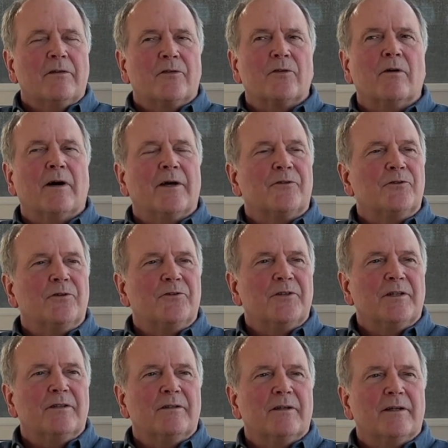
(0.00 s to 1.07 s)
So I was
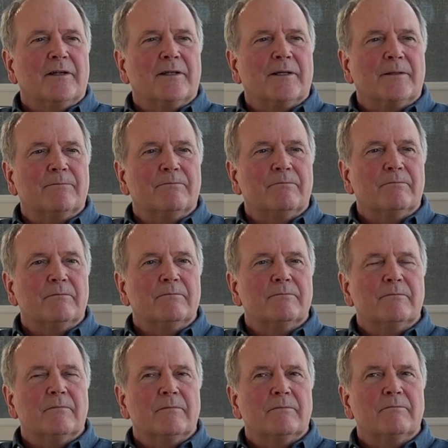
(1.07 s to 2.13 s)
using,
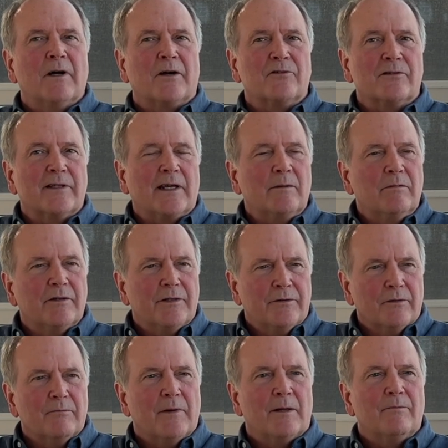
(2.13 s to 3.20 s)
I was labeling
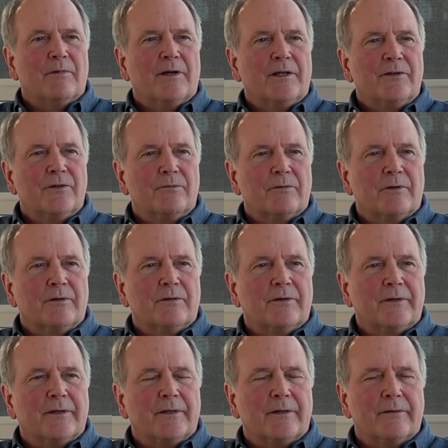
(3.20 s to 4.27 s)
their membranes with
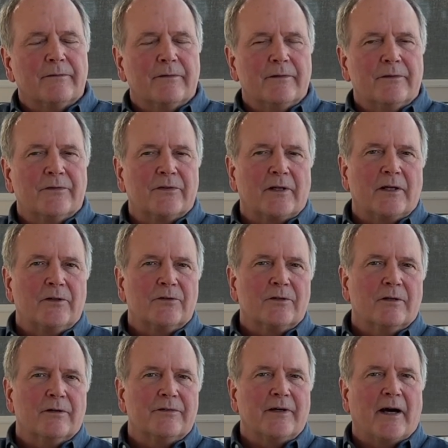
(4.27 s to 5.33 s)
these stains
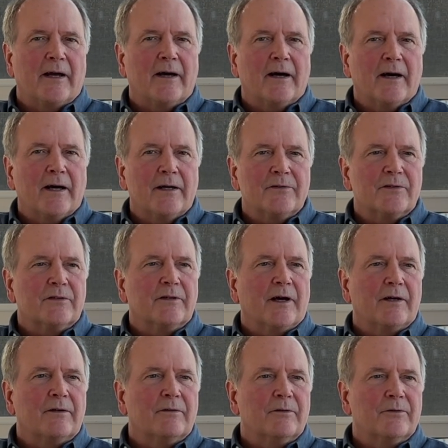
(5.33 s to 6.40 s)
called dye-I's and
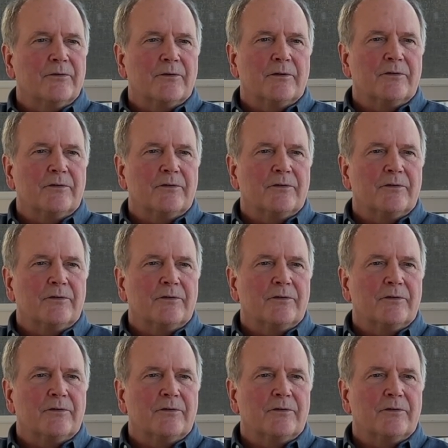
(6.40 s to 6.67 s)
dye-O's.